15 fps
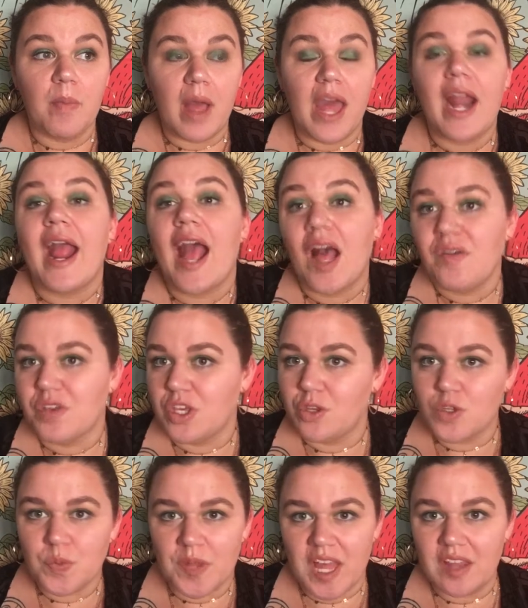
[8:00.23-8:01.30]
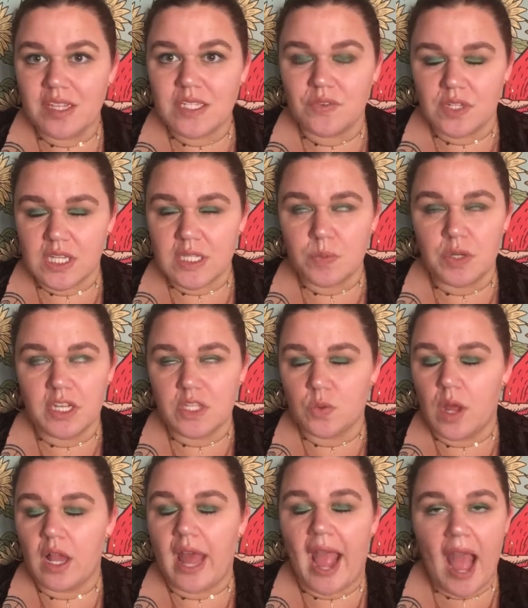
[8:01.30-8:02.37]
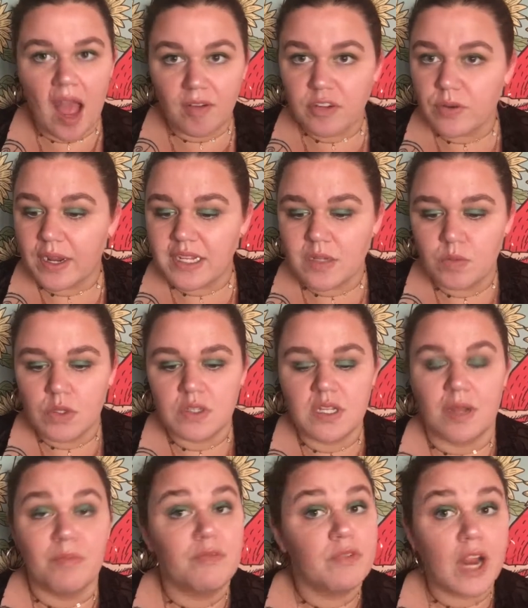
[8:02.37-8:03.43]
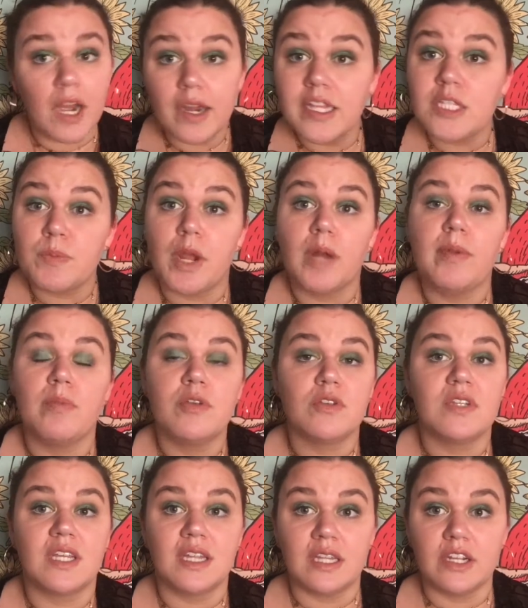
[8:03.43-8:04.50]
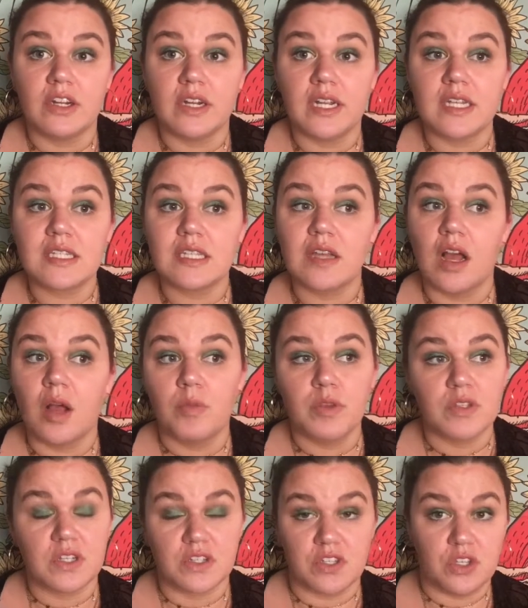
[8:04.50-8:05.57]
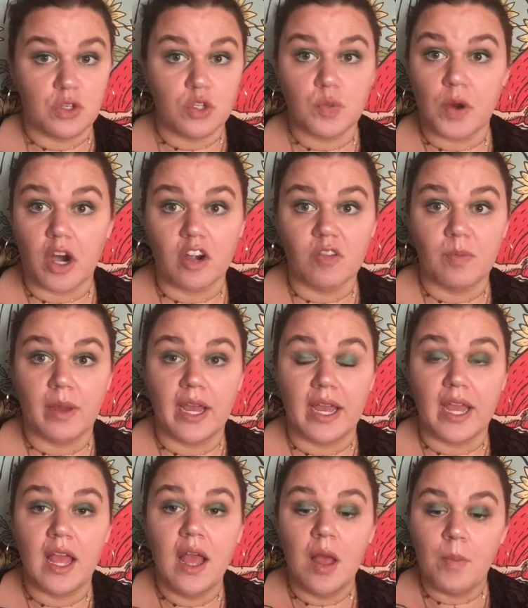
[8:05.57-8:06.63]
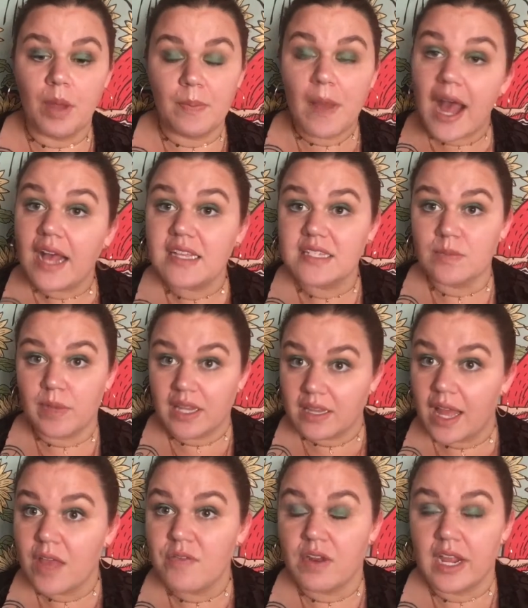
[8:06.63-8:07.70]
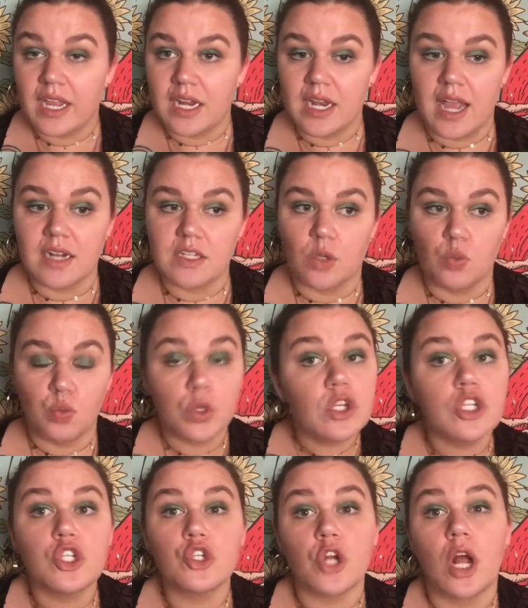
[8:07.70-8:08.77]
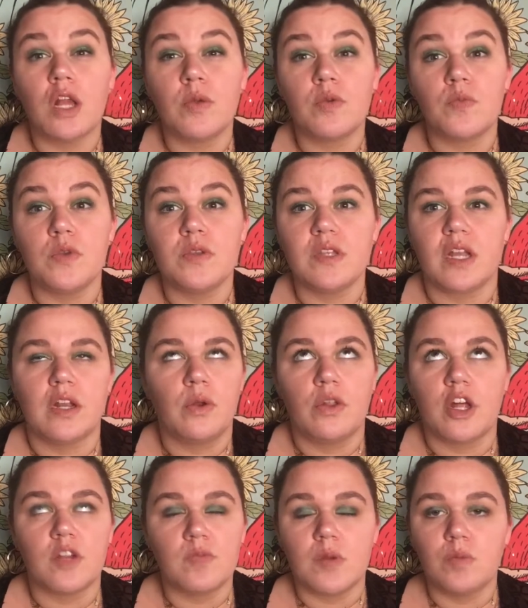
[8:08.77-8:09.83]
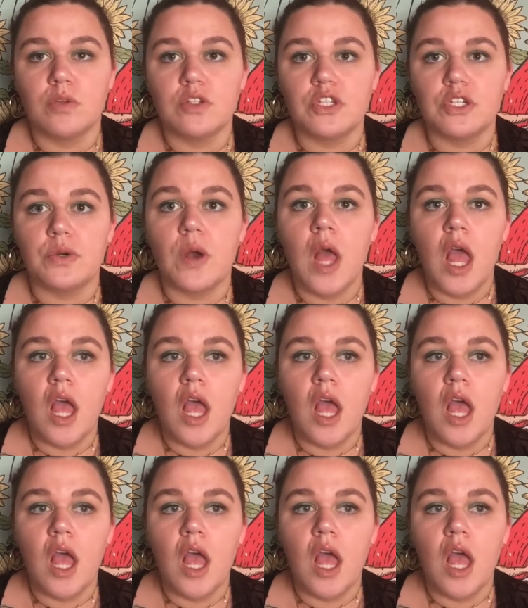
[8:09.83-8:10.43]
And I have a huge playlist for this book as well. I have to write to music. I'm very inspired by music and lyrics. Music is a huge part of my past and my life, and I connect like really strongly with music. I know a lot of people do.